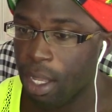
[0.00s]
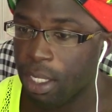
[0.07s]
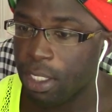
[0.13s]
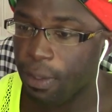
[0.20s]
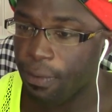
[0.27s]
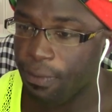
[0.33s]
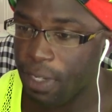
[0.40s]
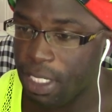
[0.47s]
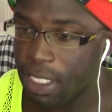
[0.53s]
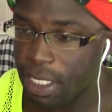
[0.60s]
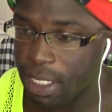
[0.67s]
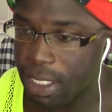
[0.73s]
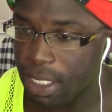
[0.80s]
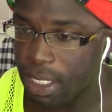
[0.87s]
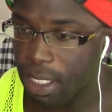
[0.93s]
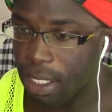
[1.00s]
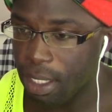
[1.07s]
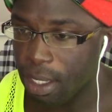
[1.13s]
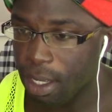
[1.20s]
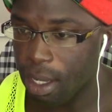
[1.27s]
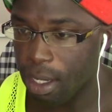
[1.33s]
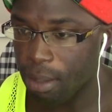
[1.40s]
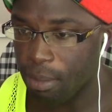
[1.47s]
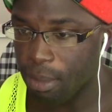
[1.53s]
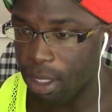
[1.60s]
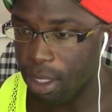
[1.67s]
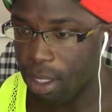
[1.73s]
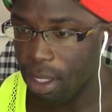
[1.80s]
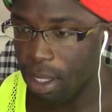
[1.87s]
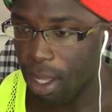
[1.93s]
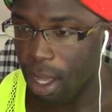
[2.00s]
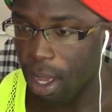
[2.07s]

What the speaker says: Sufficiency Economy,